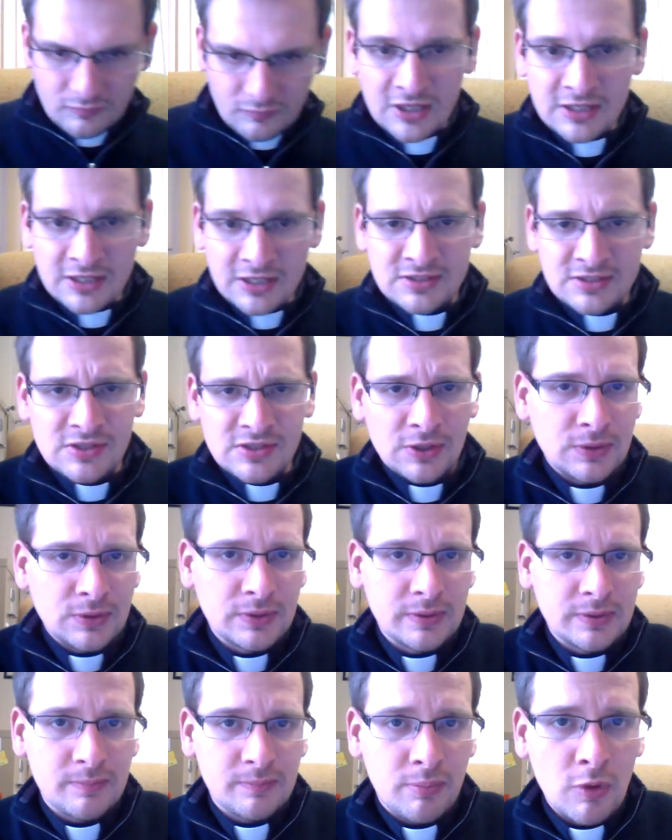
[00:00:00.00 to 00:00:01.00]
And
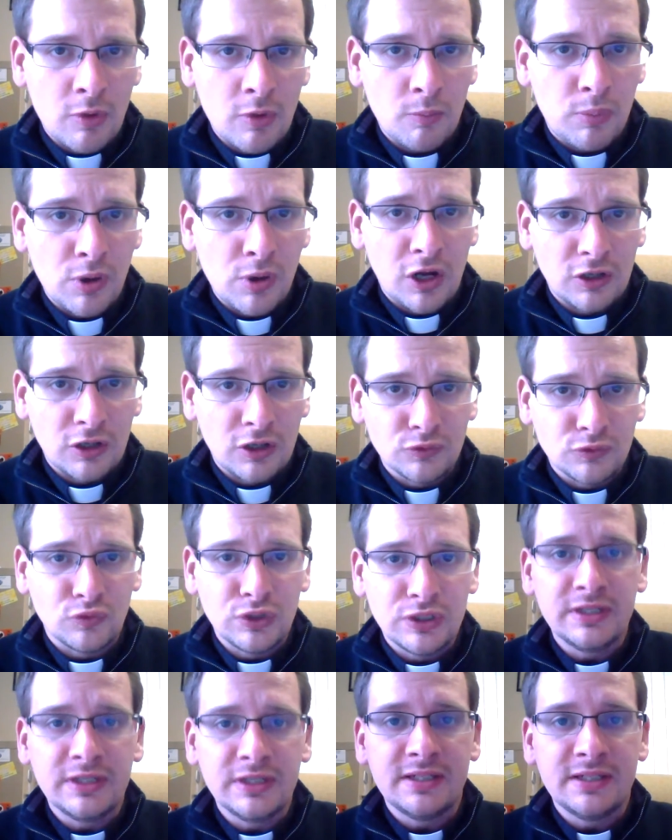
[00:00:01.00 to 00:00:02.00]
so Paul
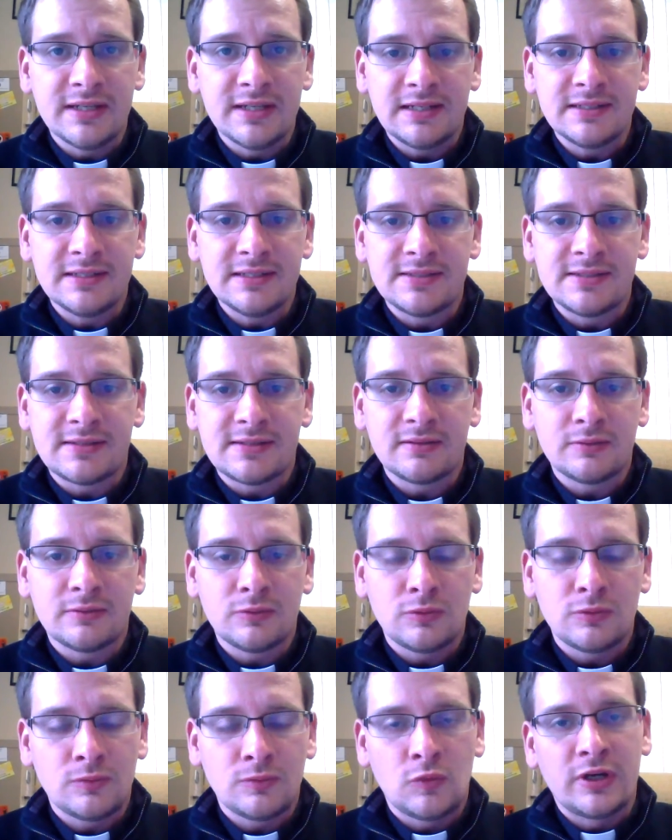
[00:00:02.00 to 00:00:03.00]
really does
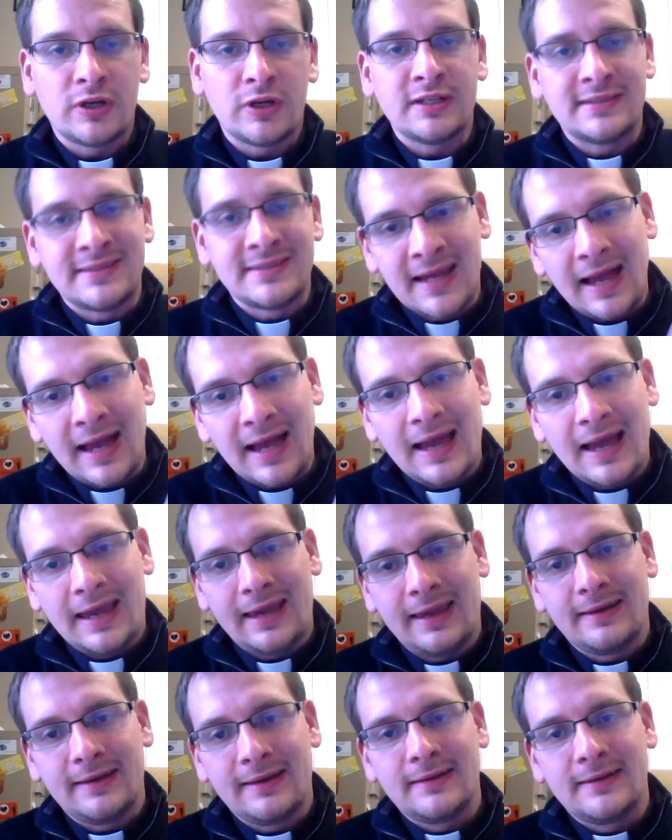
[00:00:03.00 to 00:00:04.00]
want to
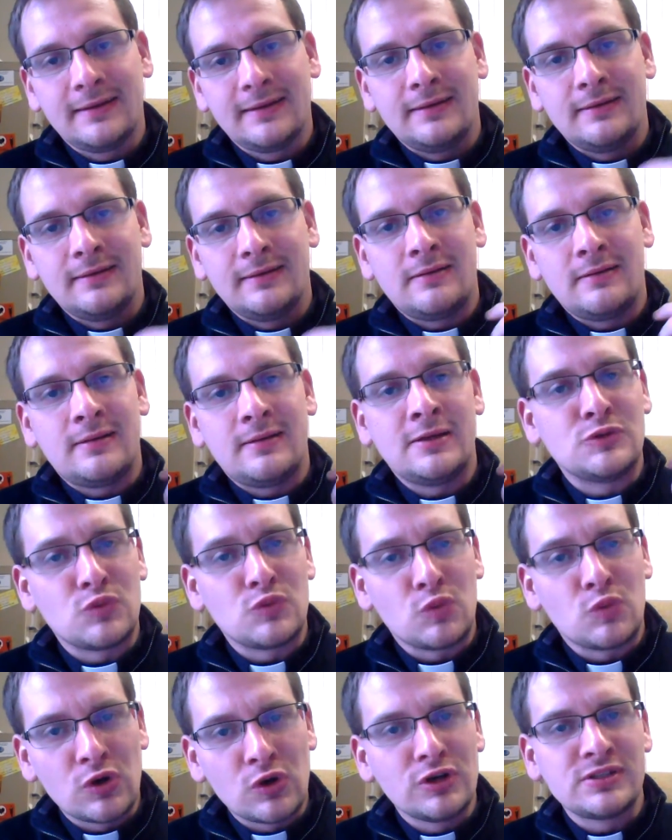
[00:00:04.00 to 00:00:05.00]
tie his
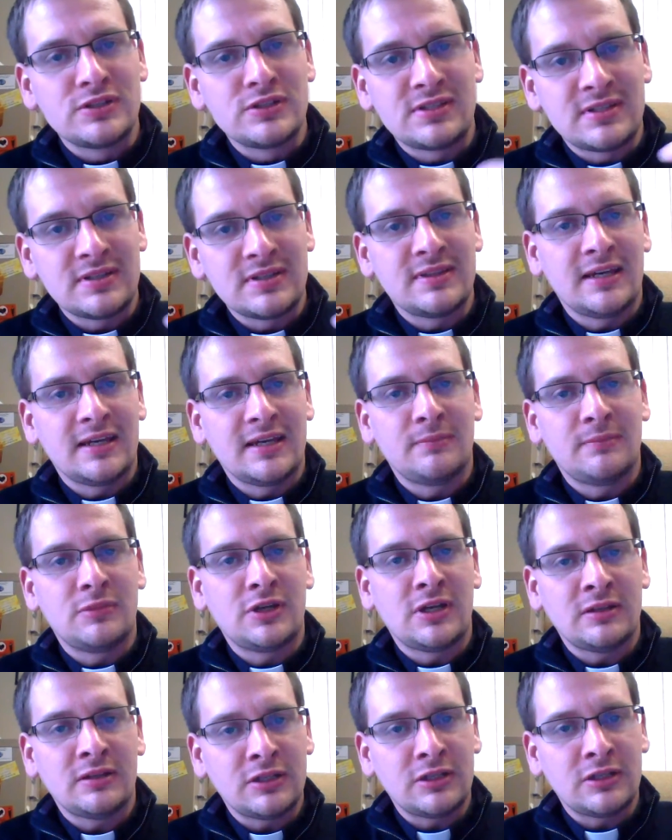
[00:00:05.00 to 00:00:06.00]
words to them,
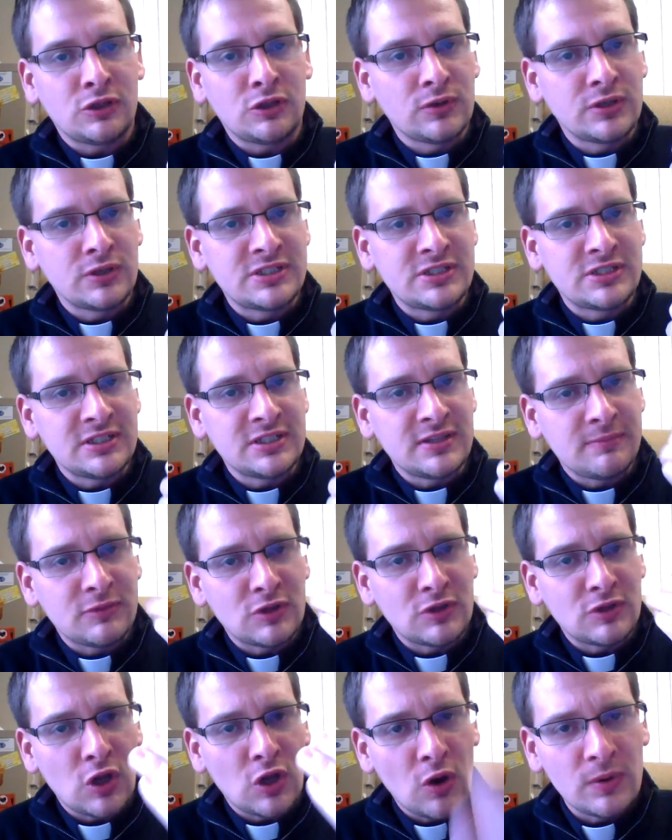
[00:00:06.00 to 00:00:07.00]
encouraging them
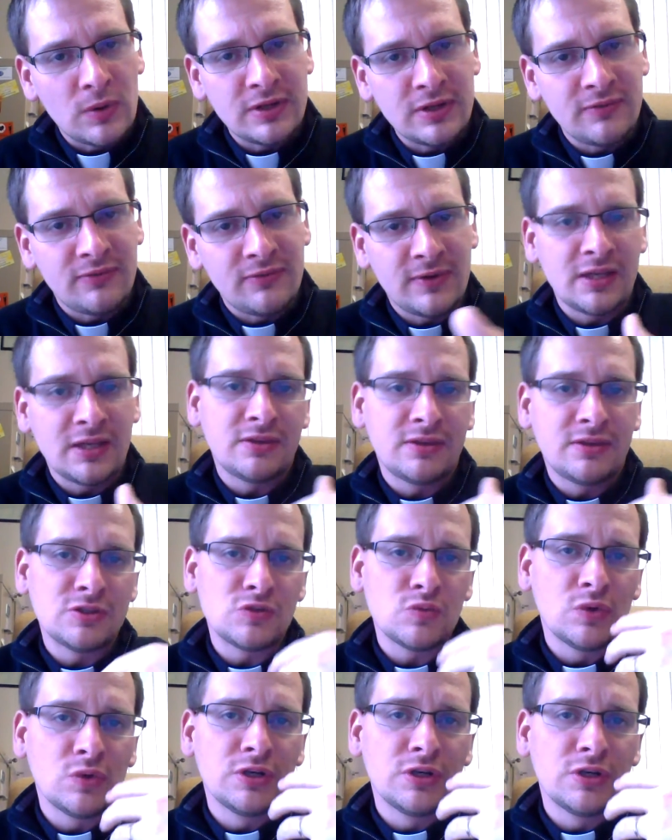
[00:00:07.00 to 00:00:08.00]
to go into faith, his
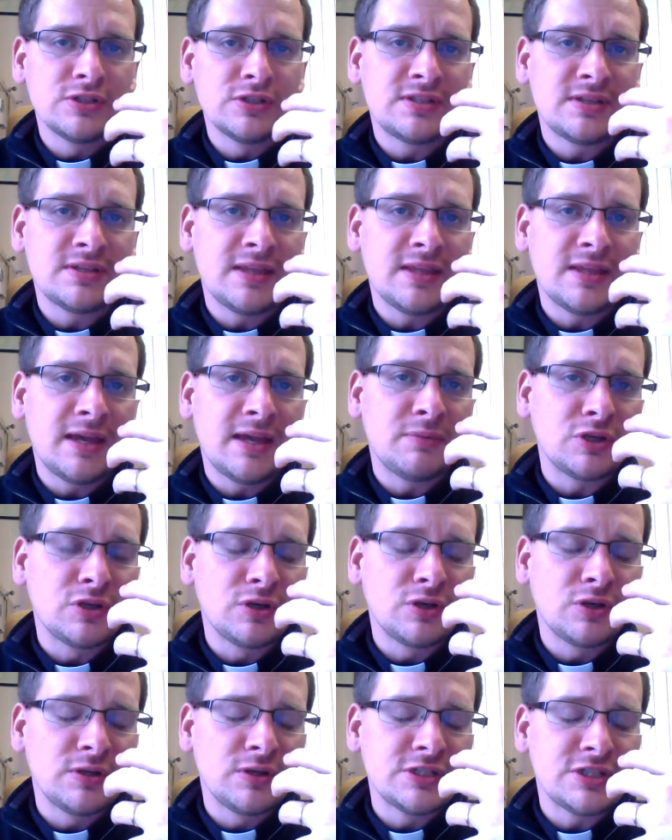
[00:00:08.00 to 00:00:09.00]
words to them,
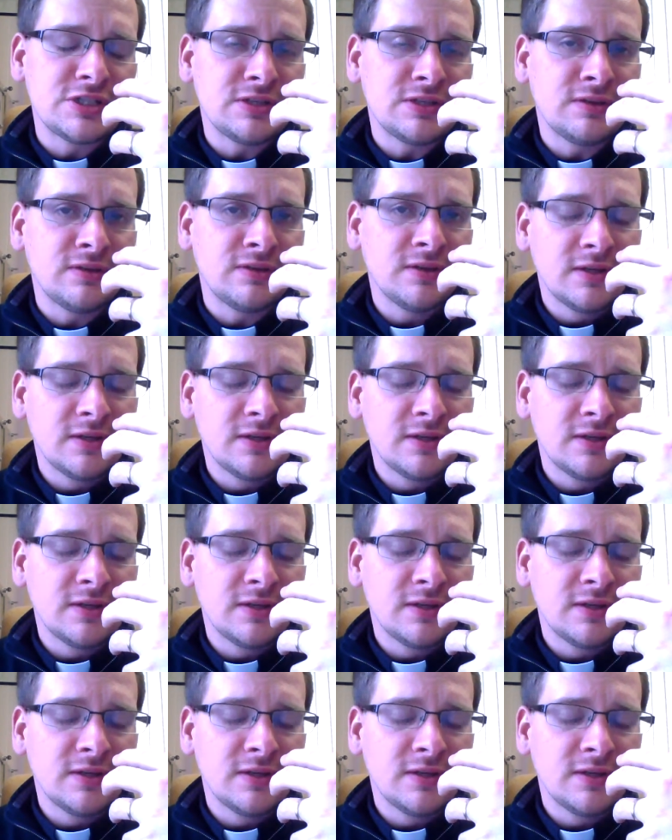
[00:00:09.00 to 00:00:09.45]
encouraging